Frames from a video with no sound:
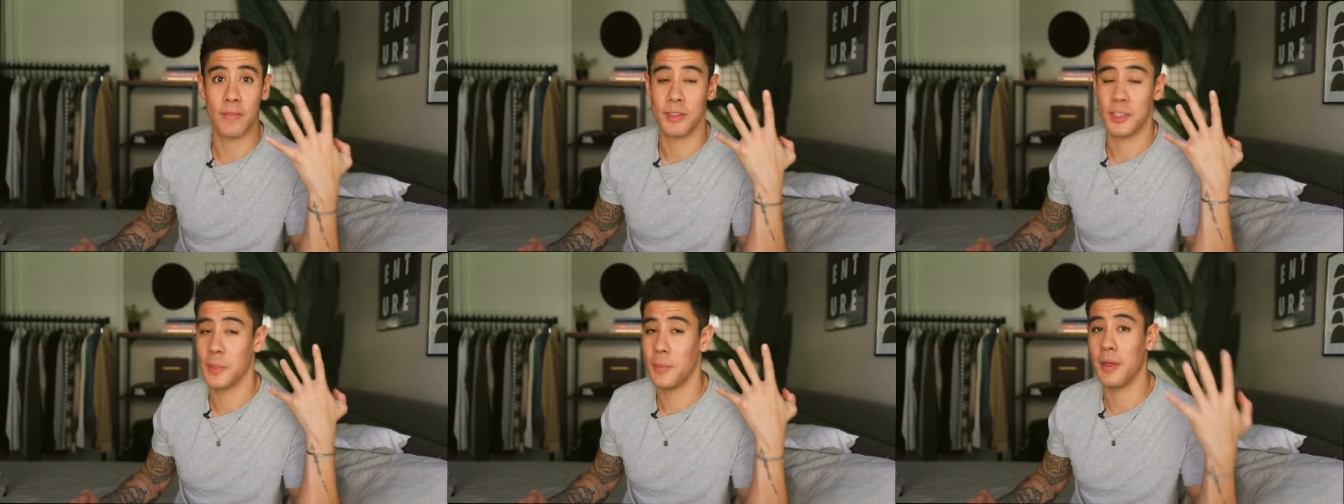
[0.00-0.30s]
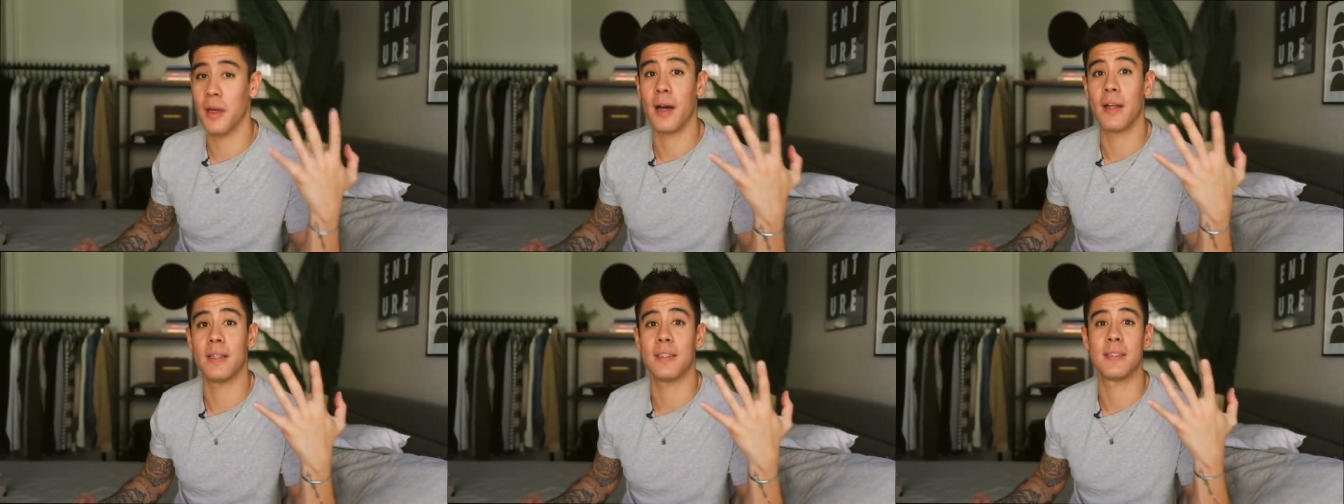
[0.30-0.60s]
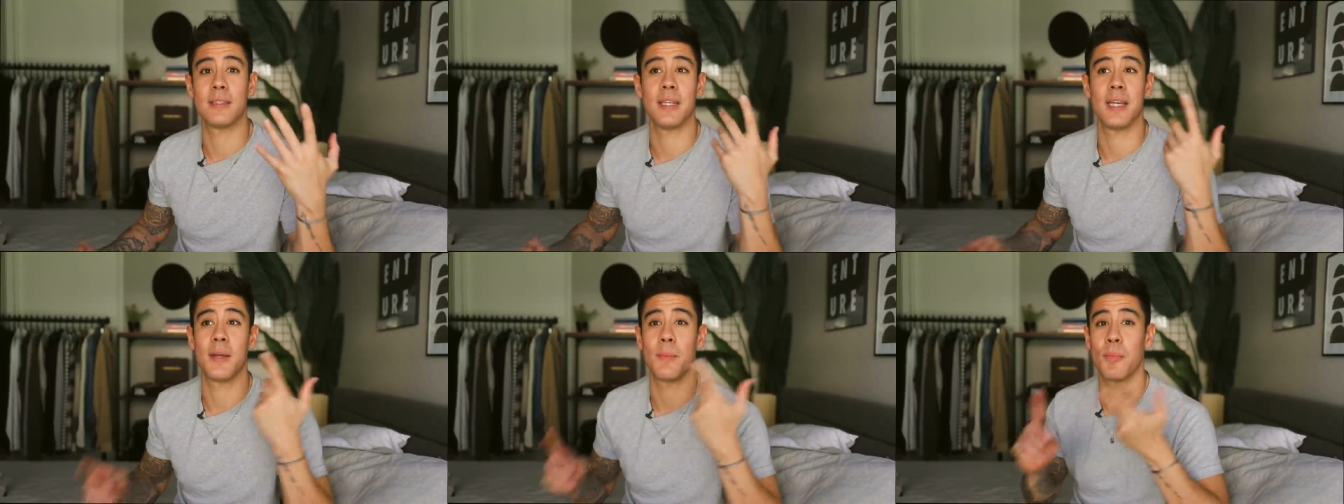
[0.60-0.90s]
To be
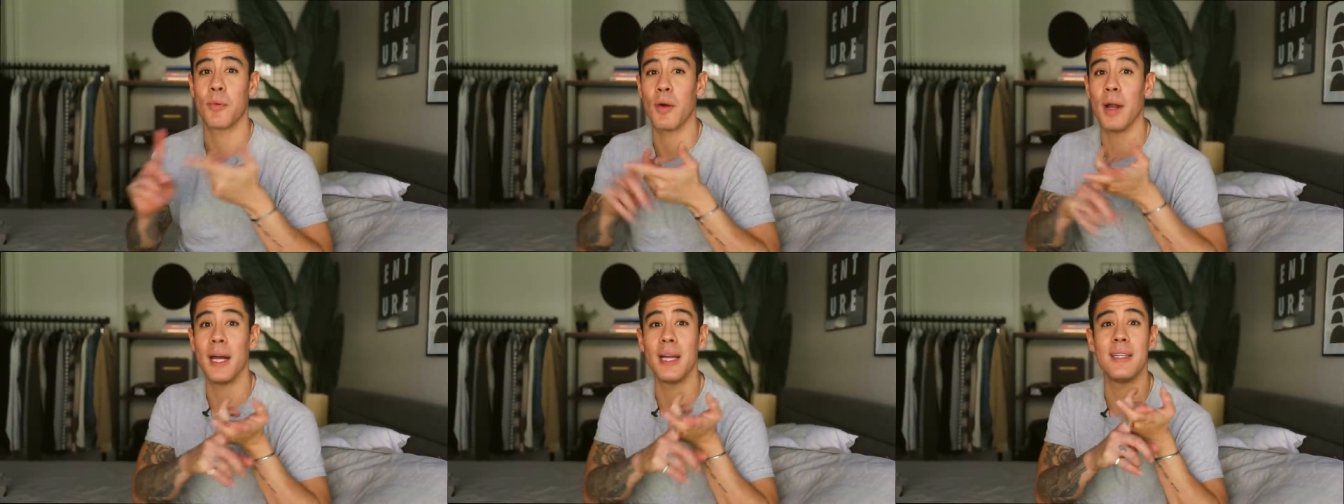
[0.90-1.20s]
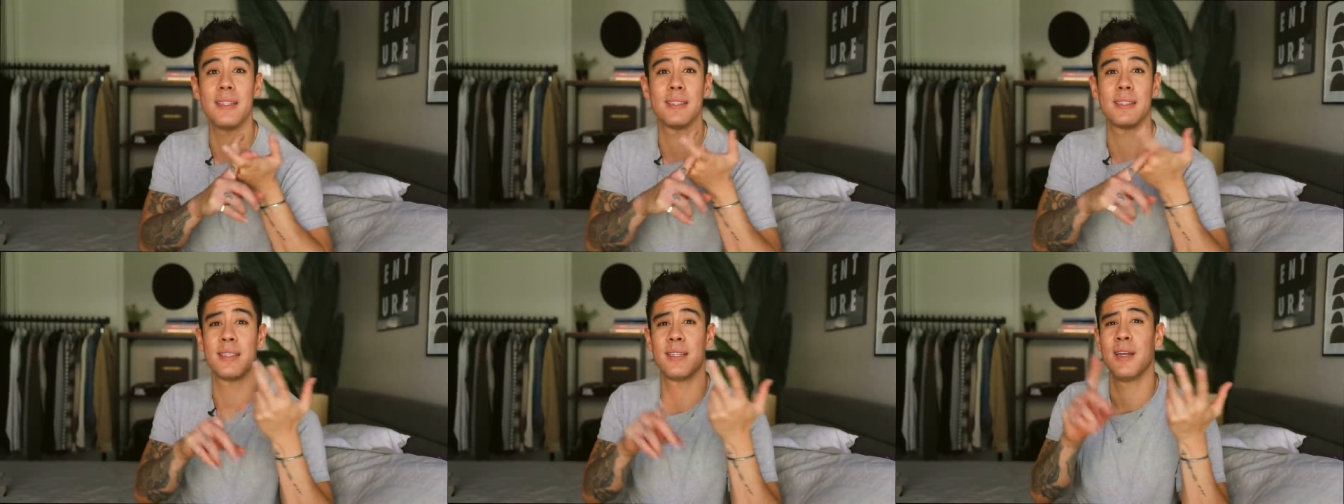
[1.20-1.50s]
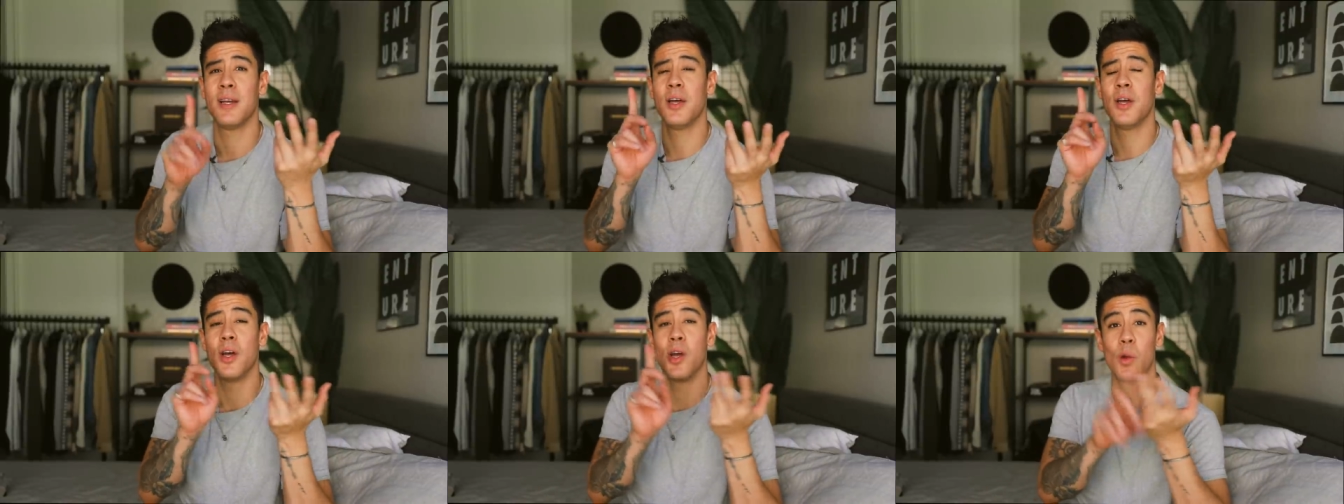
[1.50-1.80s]
honest, like price,
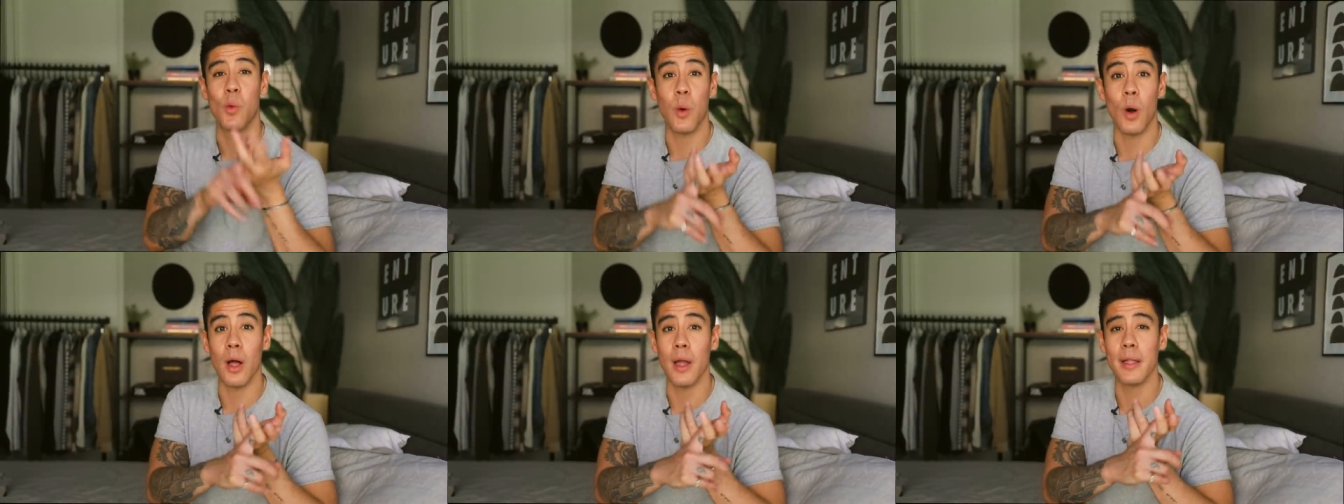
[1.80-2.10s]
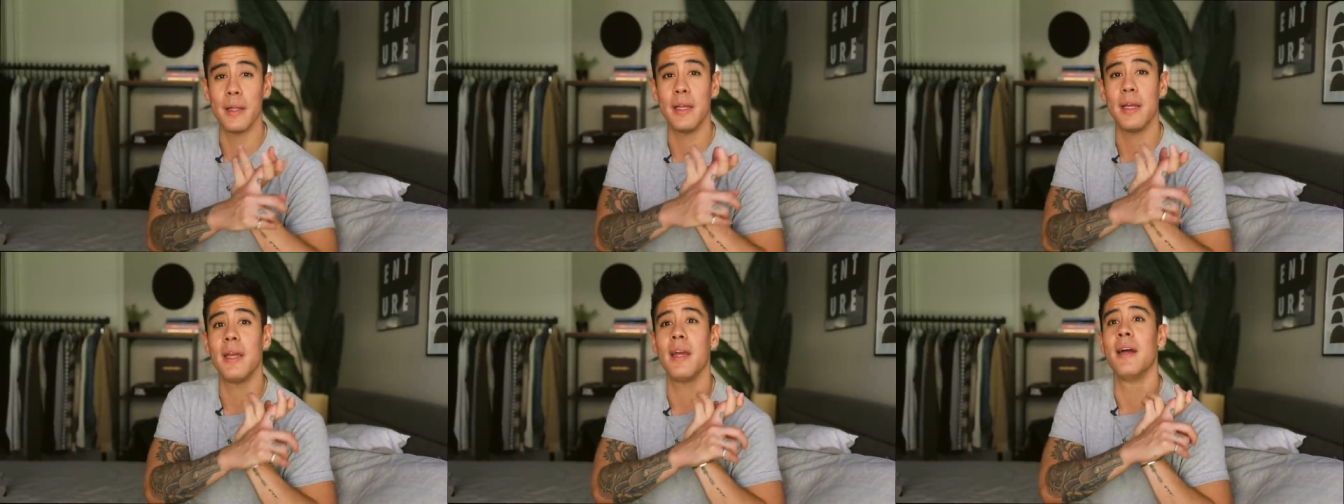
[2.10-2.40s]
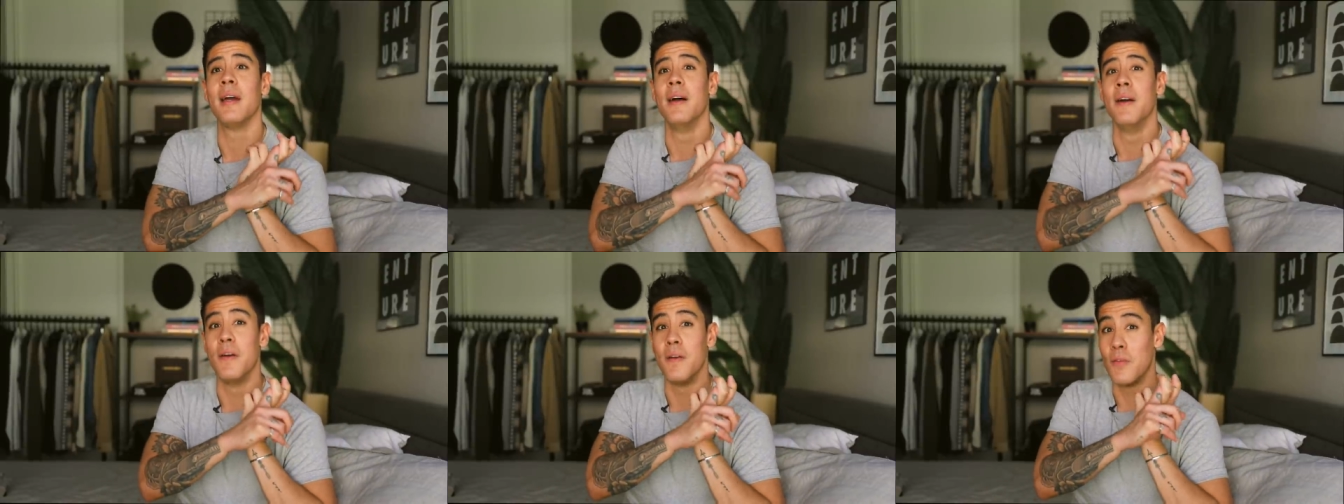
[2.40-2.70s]
quality,